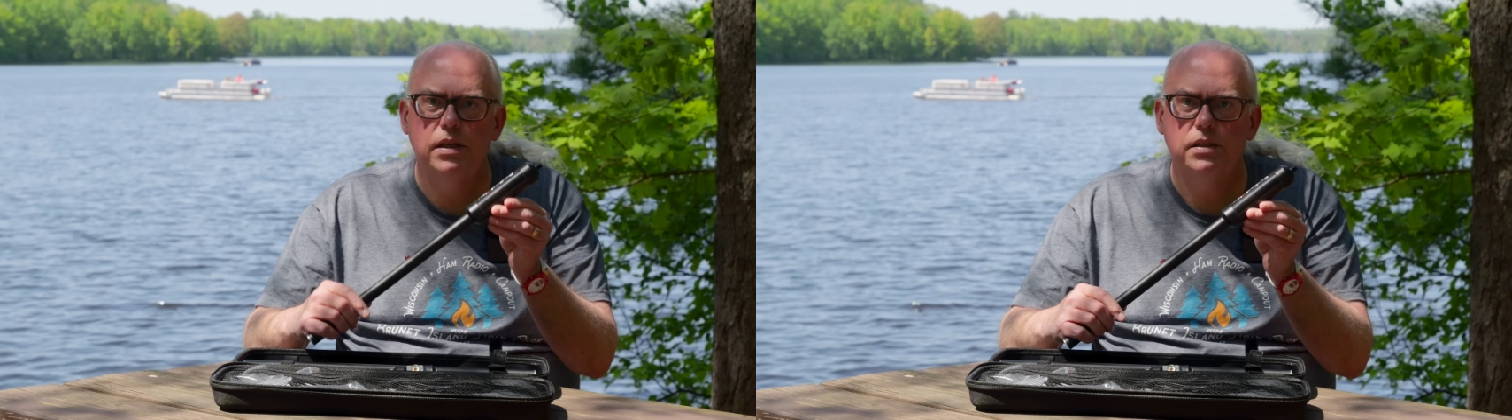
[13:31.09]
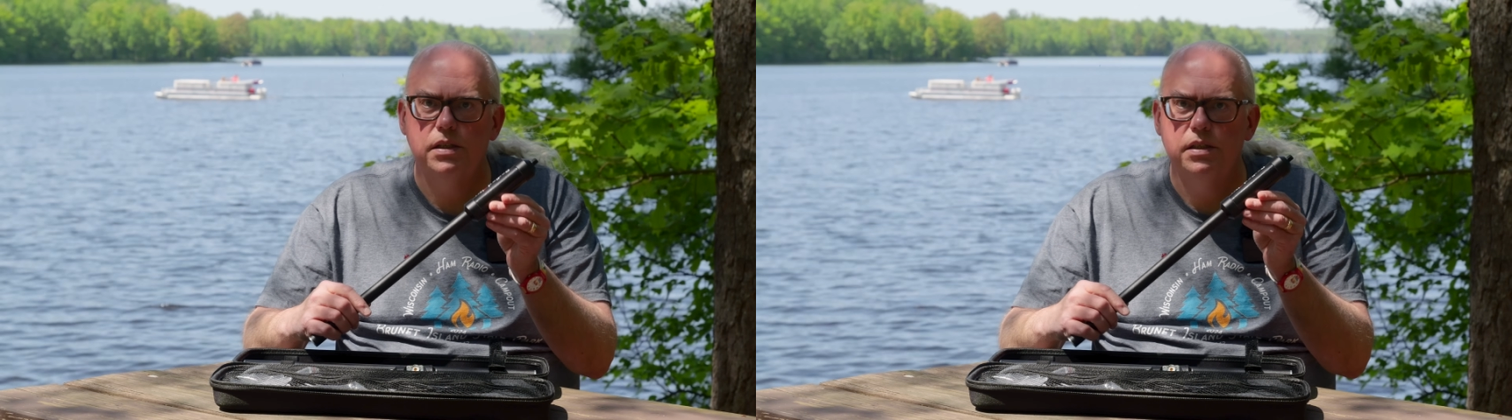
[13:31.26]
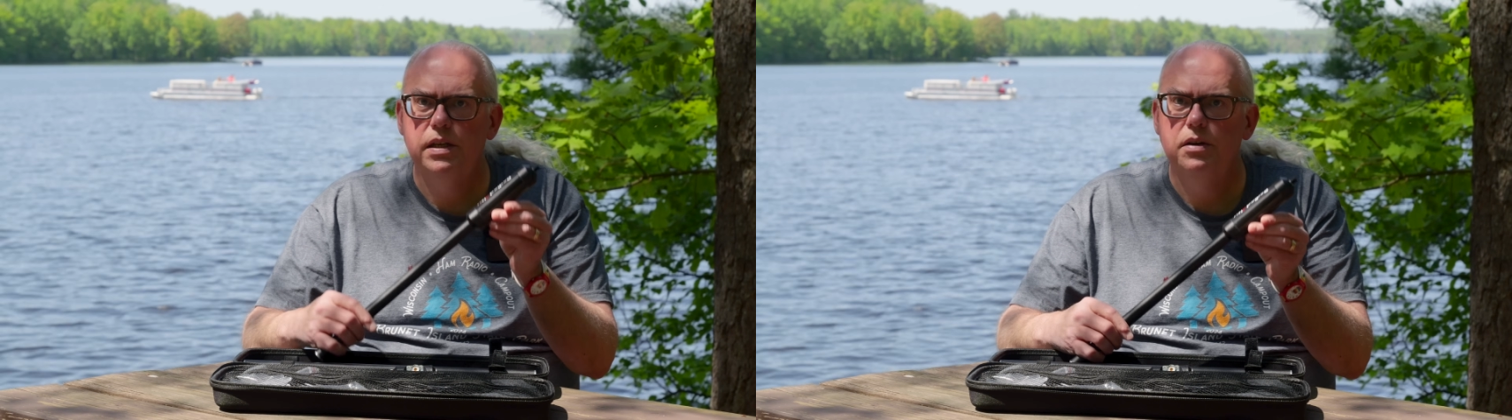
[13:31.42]

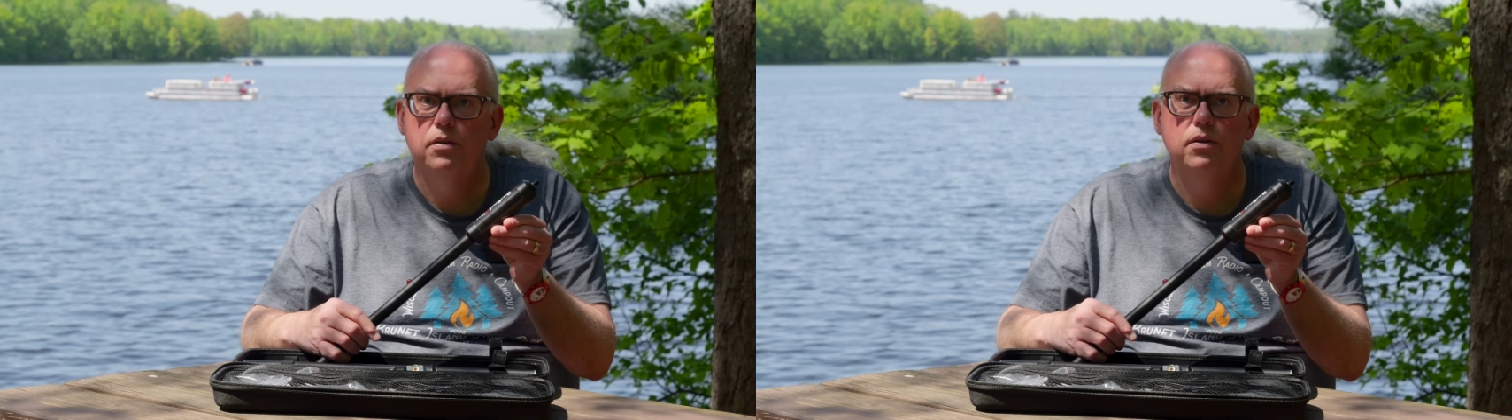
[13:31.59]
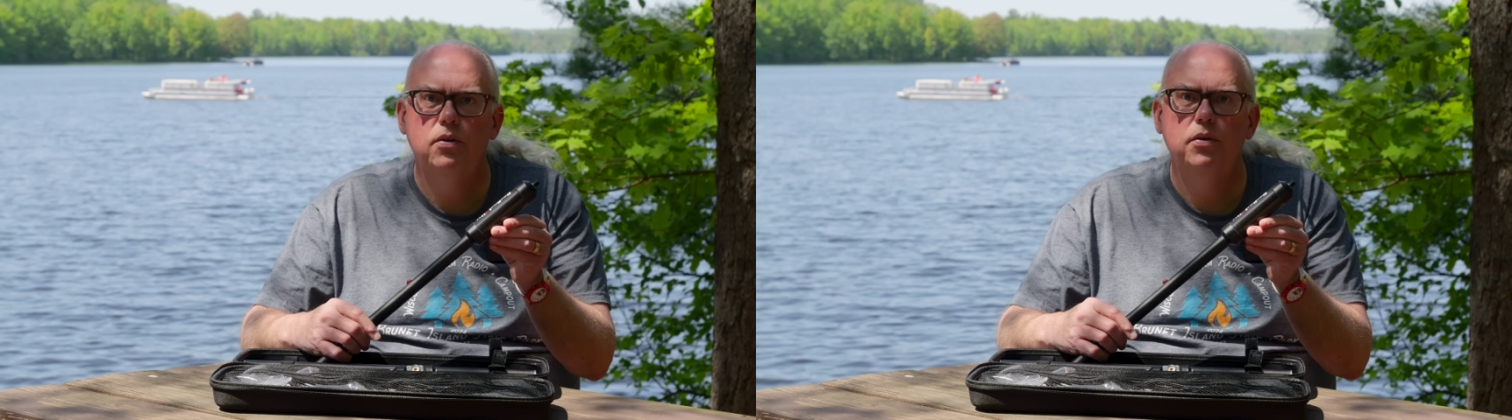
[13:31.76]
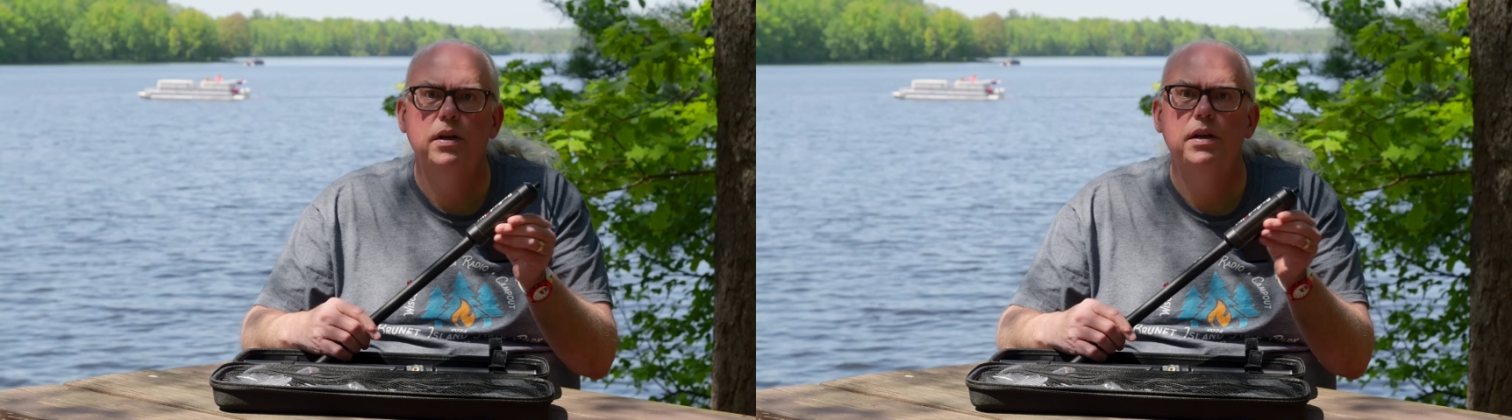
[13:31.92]
it's a center
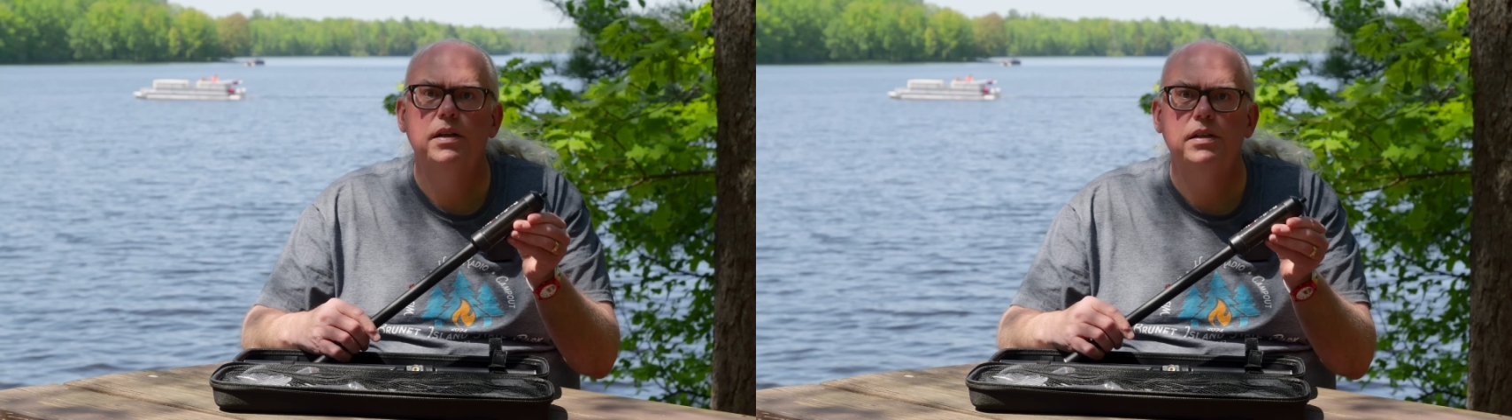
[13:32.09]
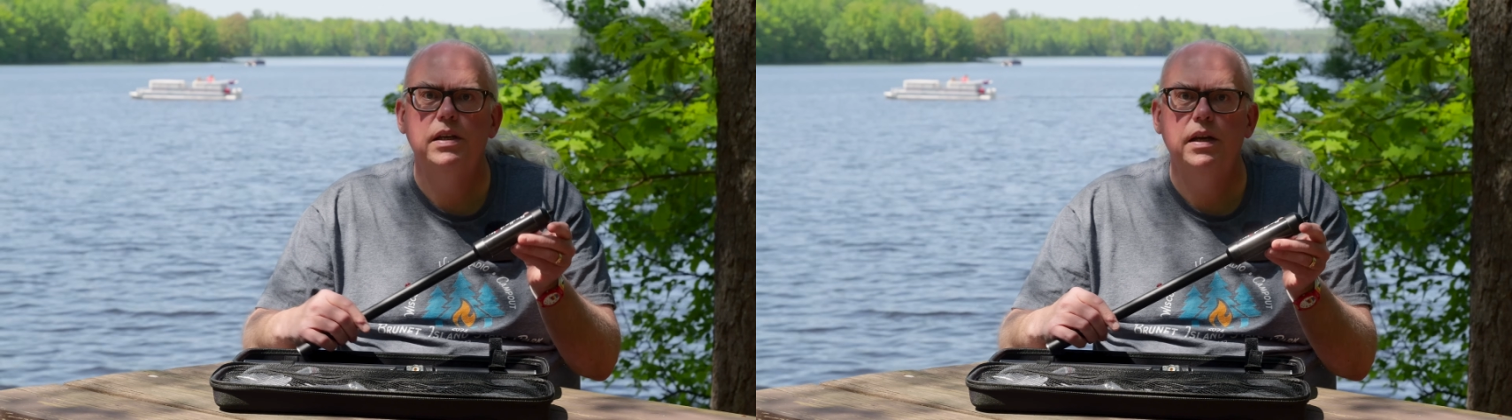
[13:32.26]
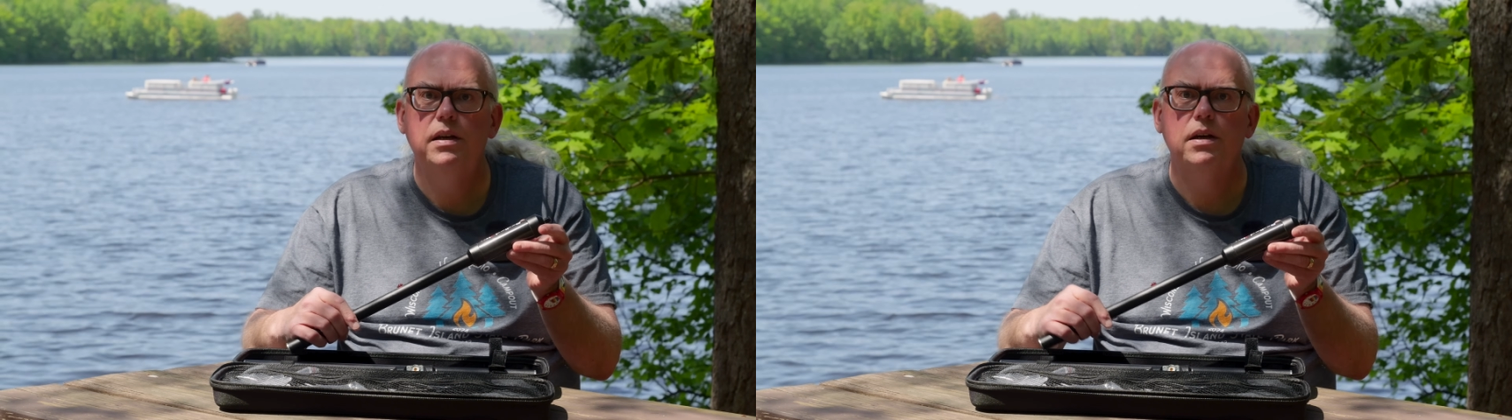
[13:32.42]
loaded
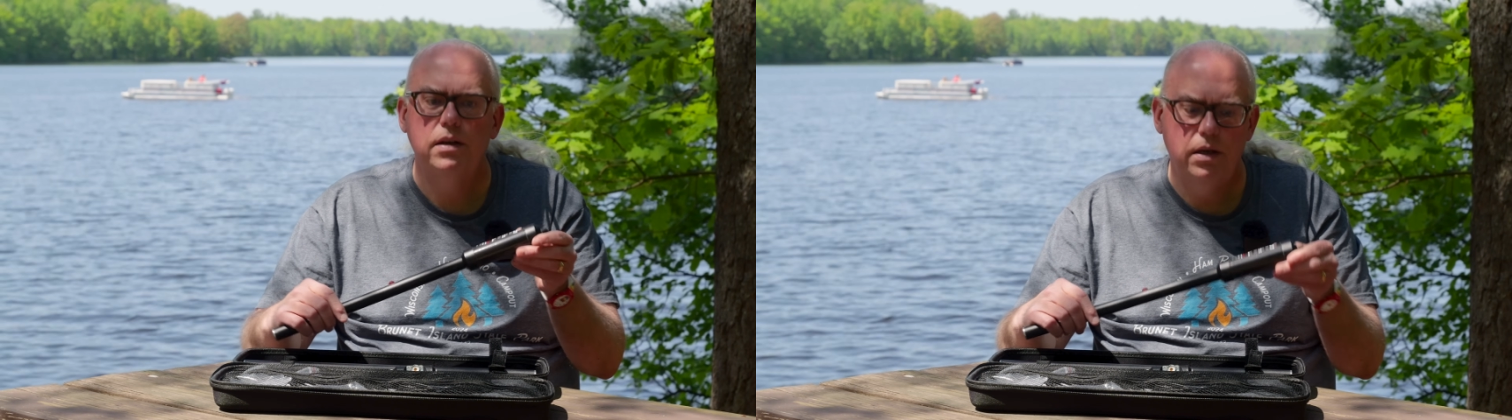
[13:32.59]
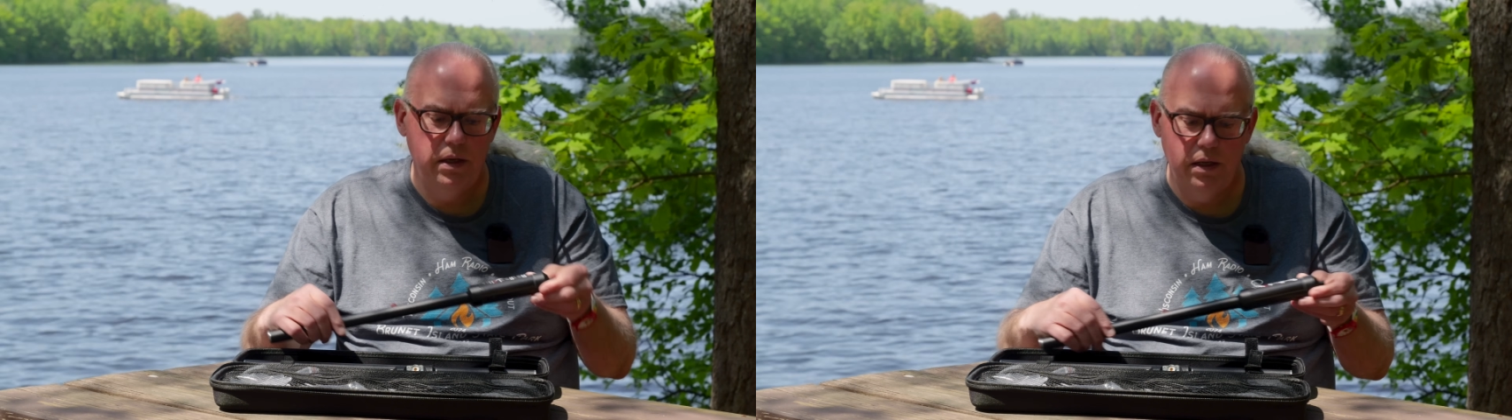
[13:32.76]
antenna